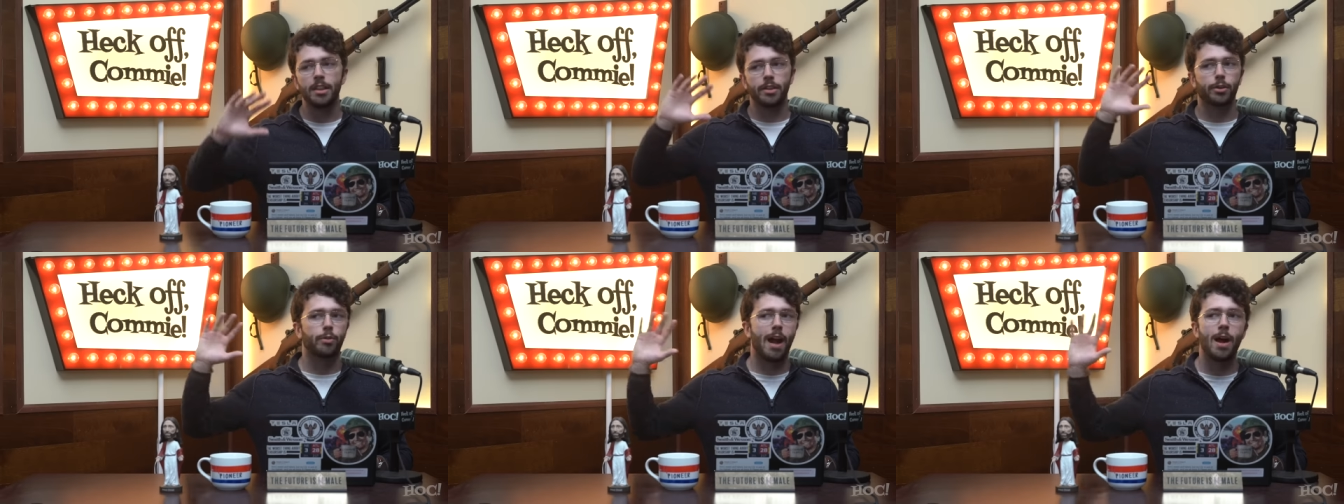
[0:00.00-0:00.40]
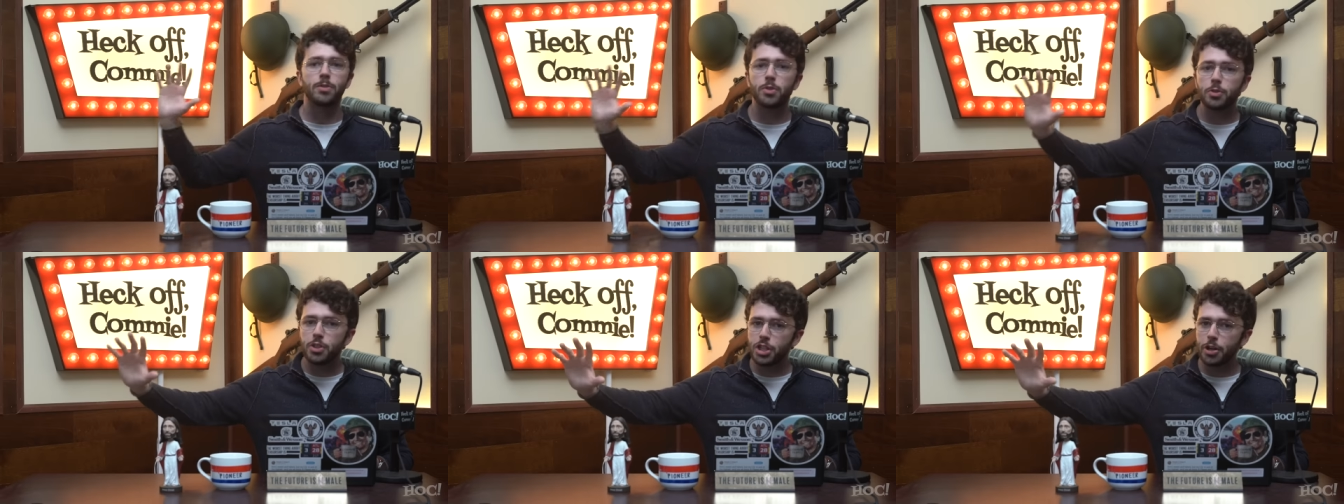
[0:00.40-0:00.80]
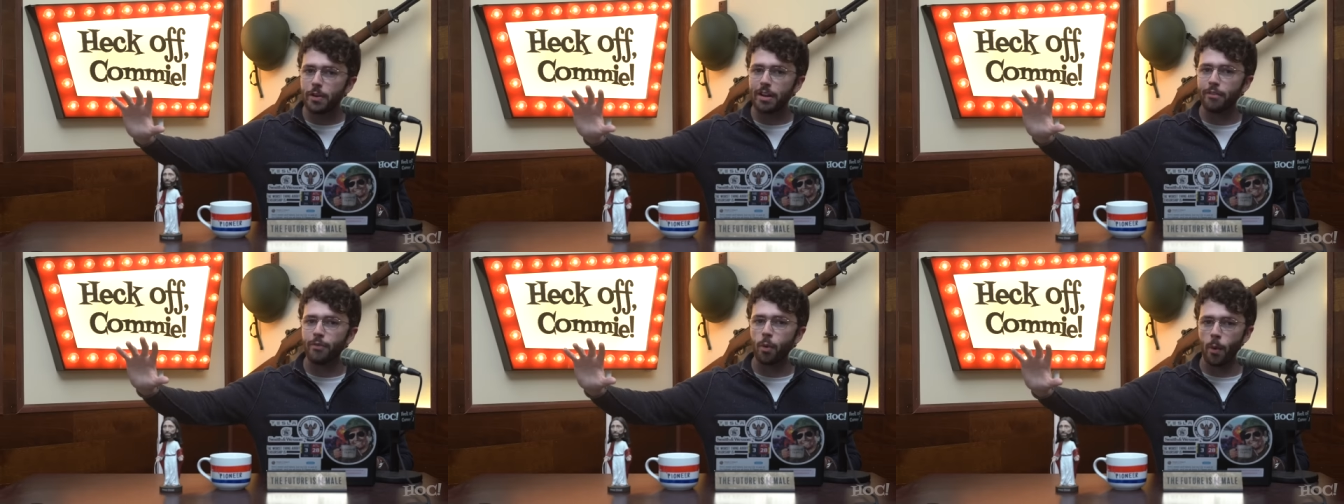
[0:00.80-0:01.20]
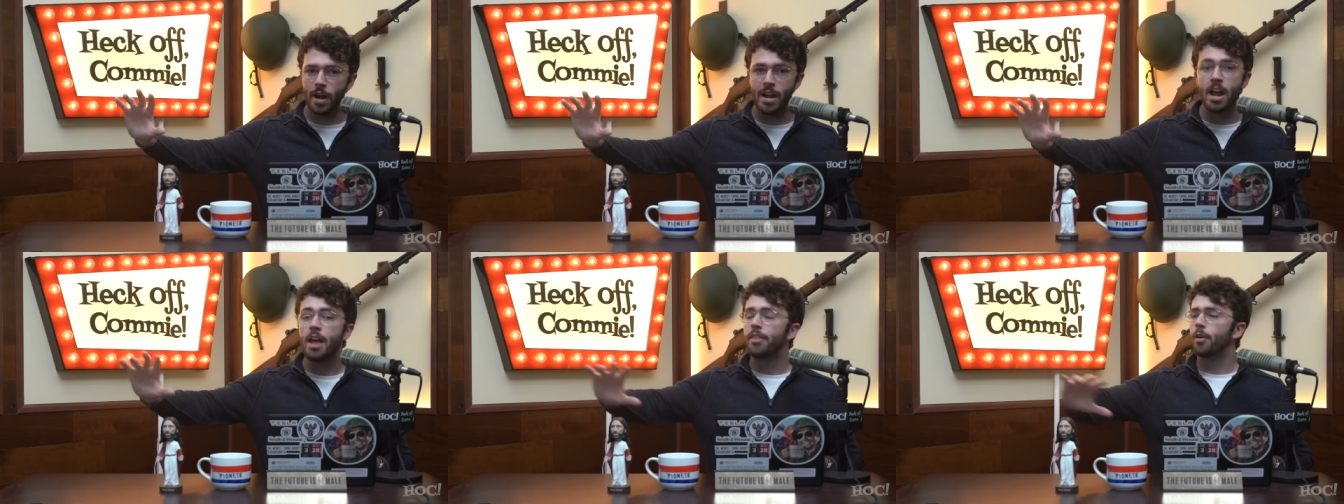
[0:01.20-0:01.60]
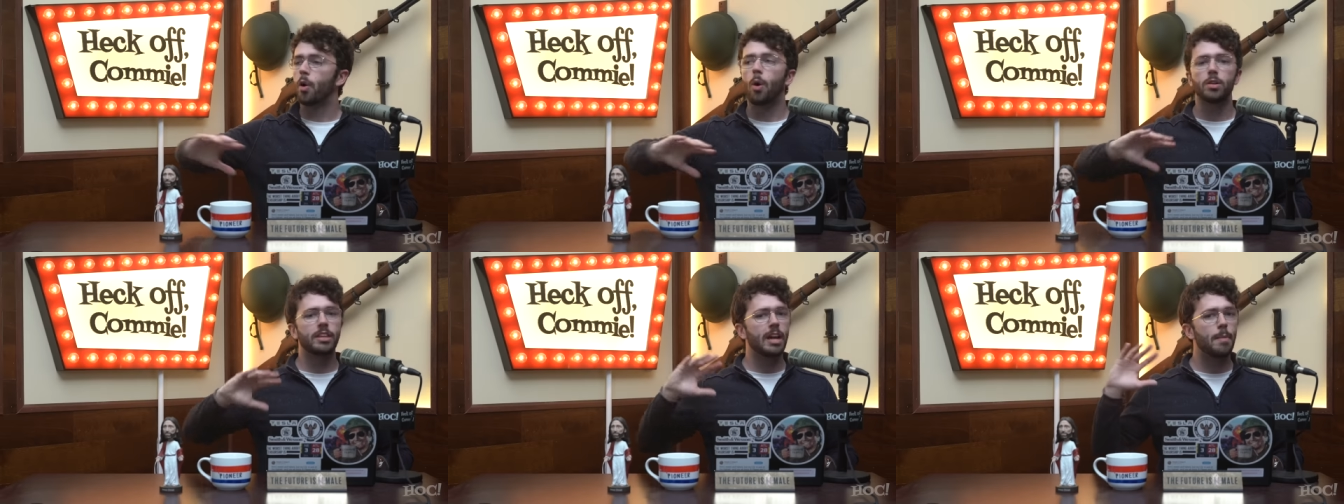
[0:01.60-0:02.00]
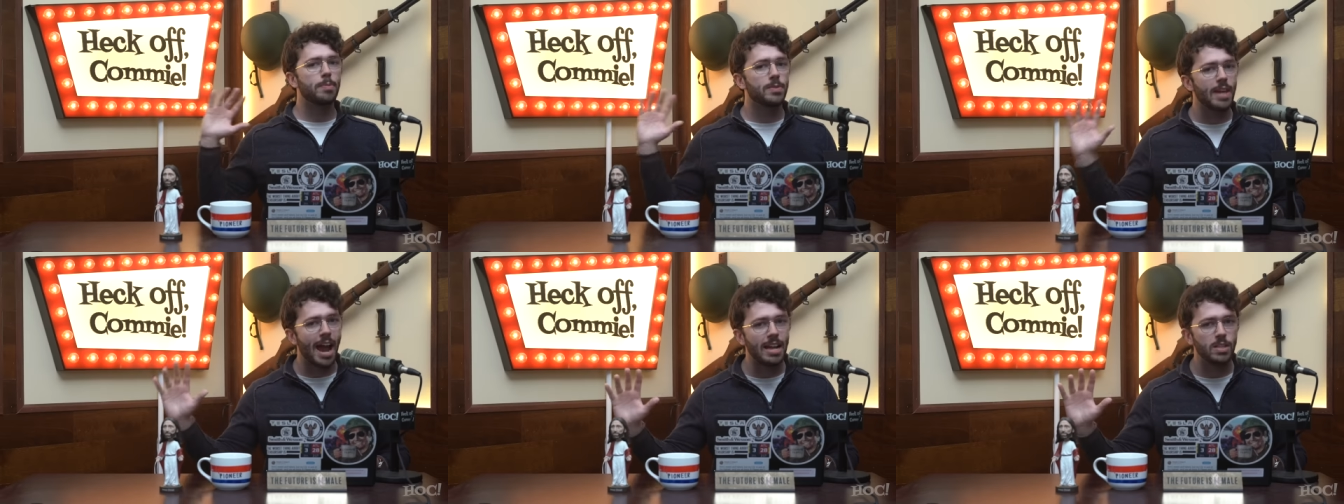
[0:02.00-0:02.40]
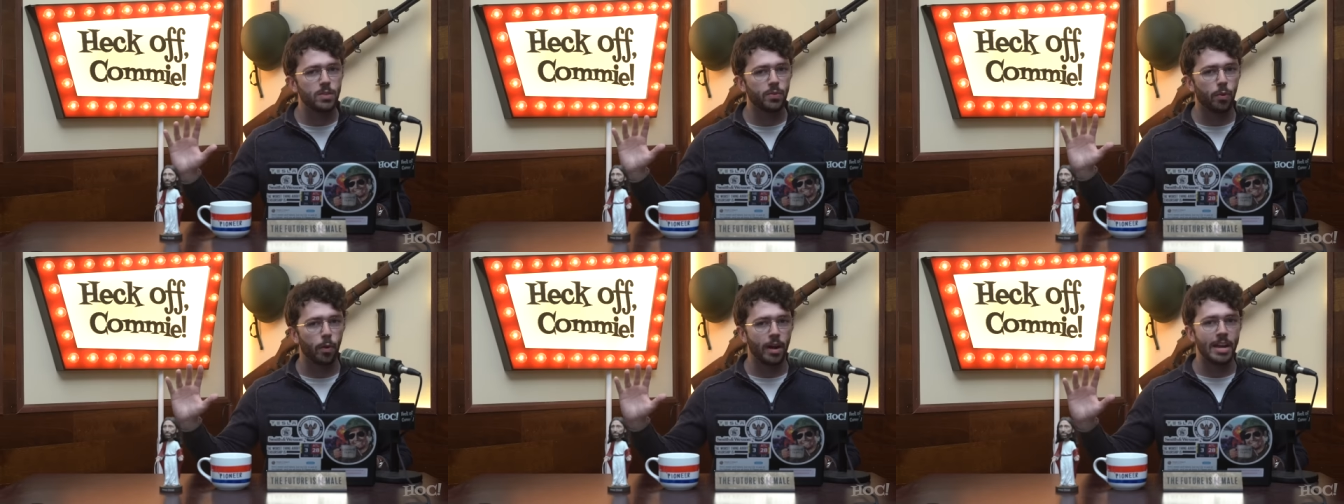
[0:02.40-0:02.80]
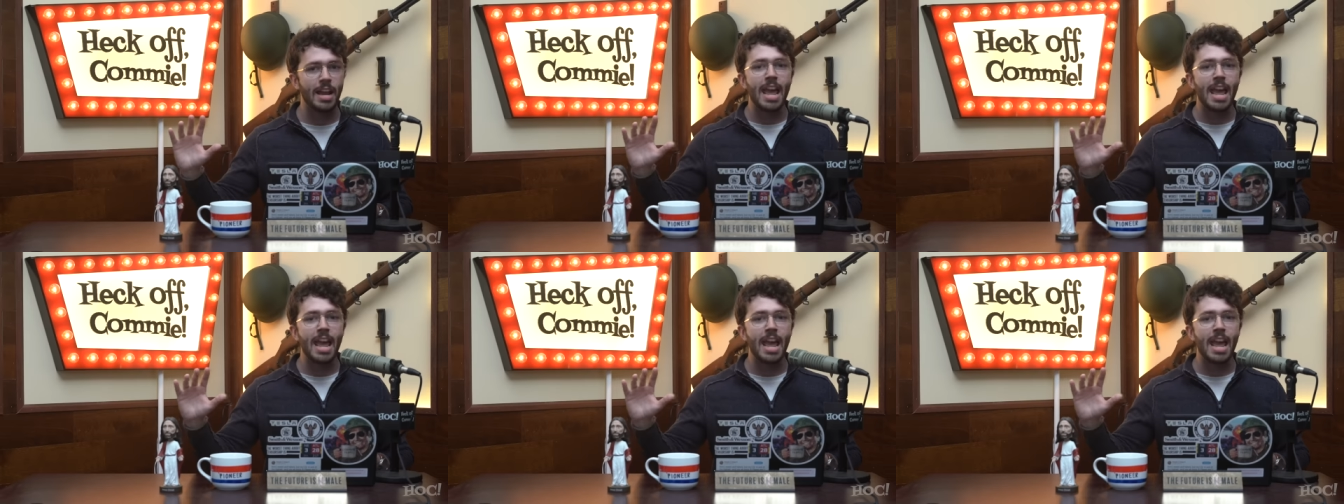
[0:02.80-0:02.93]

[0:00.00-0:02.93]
the crowds are cheering for it, they're holding up signs for it.